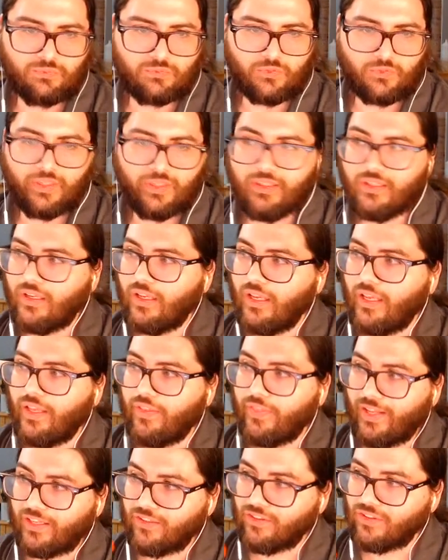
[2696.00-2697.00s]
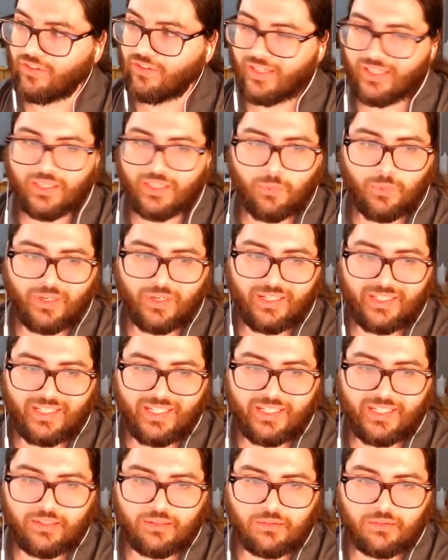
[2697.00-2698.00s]
Right? And that's exactly what I
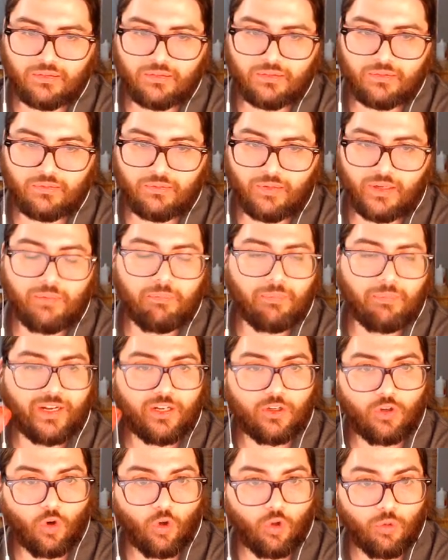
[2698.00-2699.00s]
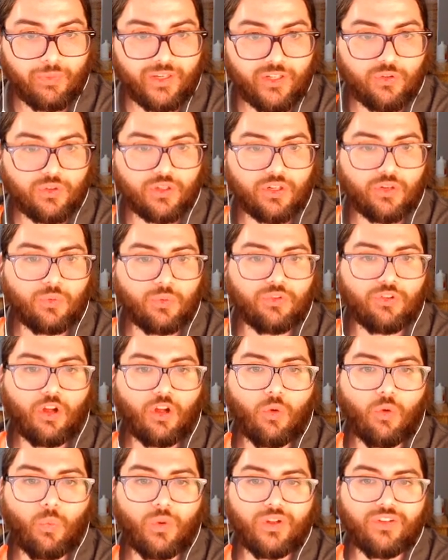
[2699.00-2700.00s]
needed. Right? My goal matrix was
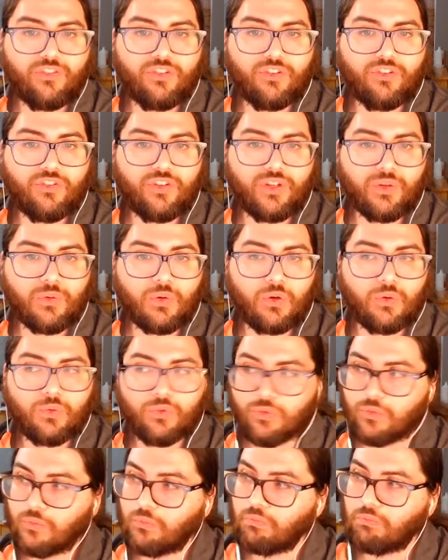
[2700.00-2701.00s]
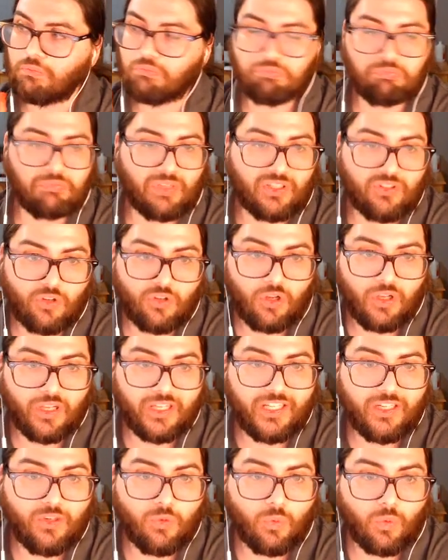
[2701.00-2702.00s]
all ones and zeros. That's all I
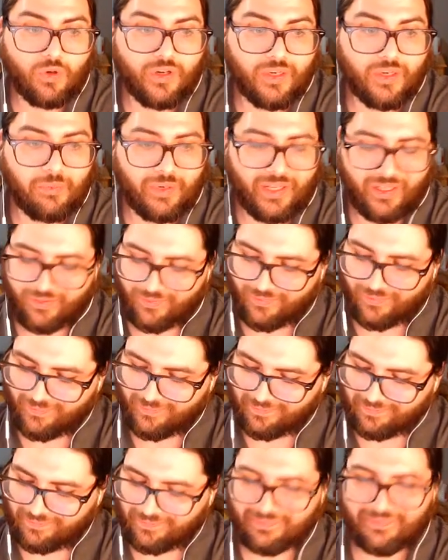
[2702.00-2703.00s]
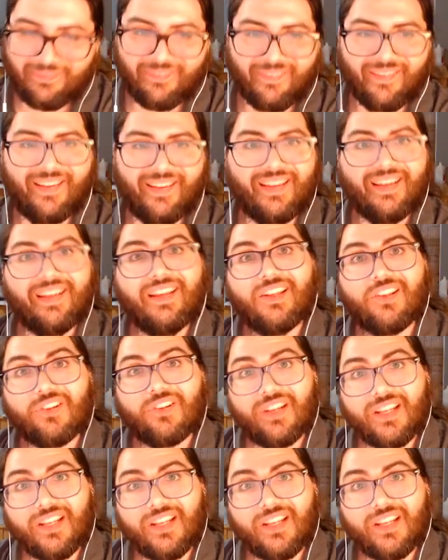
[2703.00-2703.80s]
need to worry about. So